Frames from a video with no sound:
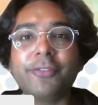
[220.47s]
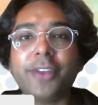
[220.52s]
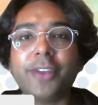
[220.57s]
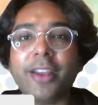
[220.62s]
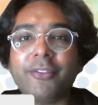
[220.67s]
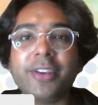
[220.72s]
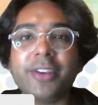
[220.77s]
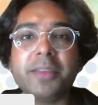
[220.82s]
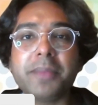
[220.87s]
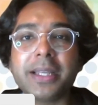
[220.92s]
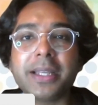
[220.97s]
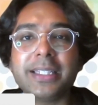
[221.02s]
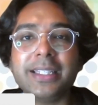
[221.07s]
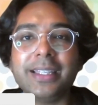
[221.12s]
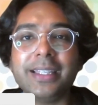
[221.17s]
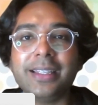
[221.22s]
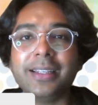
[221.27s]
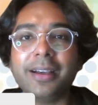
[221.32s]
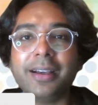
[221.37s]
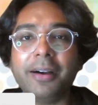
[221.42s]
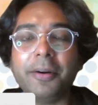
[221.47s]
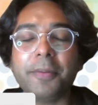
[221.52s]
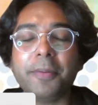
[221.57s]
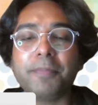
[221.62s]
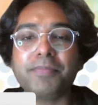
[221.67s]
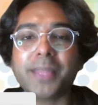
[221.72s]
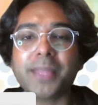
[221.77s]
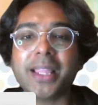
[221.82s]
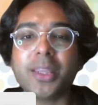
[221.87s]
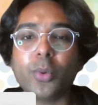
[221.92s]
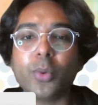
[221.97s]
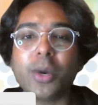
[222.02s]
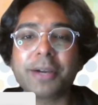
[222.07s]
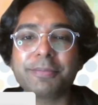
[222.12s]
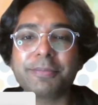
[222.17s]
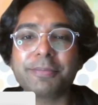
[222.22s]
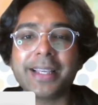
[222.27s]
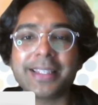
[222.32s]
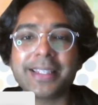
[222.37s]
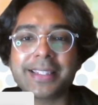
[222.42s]
for everybody in the
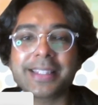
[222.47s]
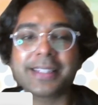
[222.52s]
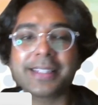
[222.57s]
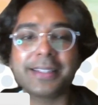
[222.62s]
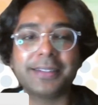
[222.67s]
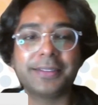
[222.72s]
workplace.